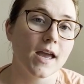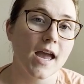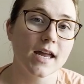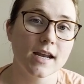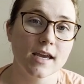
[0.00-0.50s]

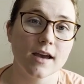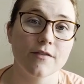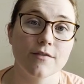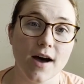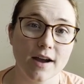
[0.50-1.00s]
any
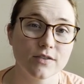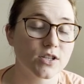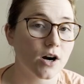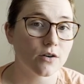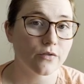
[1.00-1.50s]

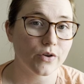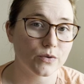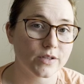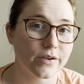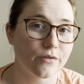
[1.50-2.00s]
5-star
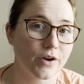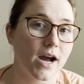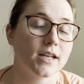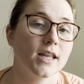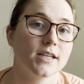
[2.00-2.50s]
reviews that you've
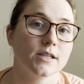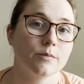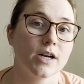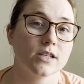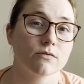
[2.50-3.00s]
gotten that
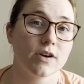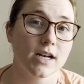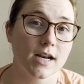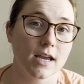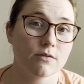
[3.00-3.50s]
someone has
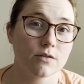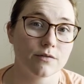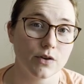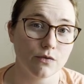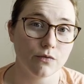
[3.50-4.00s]
written a
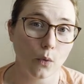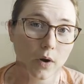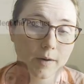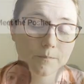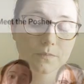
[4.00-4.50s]
review for.